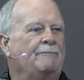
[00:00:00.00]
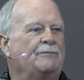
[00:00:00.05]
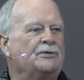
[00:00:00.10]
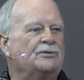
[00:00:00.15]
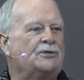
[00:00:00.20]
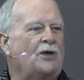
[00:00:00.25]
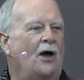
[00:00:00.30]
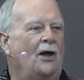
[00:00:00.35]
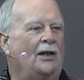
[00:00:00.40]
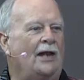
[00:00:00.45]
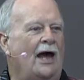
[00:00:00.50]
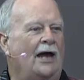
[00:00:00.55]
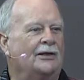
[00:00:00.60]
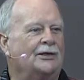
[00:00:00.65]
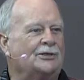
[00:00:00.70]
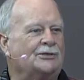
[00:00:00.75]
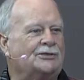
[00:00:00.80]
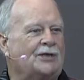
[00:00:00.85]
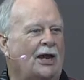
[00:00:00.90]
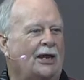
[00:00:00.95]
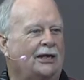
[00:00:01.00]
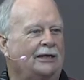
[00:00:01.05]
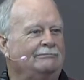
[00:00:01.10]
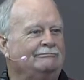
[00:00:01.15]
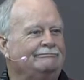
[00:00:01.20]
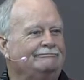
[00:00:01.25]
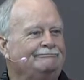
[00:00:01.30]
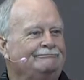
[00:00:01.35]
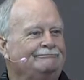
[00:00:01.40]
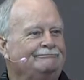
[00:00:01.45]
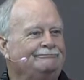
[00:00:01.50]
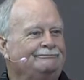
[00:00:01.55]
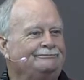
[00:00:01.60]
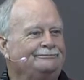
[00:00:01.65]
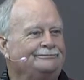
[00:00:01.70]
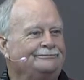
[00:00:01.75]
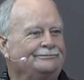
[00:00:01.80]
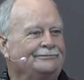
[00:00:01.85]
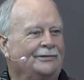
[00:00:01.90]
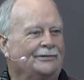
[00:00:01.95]
us all out in a second,
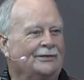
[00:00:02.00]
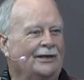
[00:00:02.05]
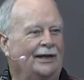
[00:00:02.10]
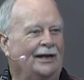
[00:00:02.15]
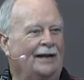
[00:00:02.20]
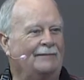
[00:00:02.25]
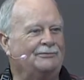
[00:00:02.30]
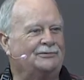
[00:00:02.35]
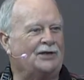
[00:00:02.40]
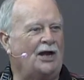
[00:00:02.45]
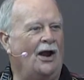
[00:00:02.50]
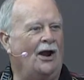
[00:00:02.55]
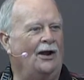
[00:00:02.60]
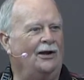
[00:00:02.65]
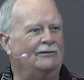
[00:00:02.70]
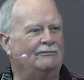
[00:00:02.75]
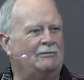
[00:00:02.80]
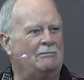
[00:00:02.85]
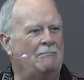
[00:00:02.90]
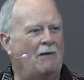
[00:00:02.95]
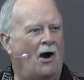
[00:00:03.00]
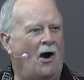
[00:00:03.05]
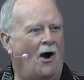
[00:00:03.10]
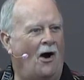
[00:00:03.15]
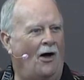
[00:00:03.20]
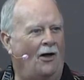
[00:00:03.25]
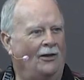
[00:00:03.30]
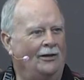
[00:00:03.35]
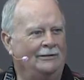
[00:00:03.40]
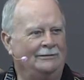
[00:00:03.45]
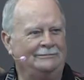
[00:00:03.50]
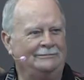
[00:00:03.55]
saying, I'm tired of them all.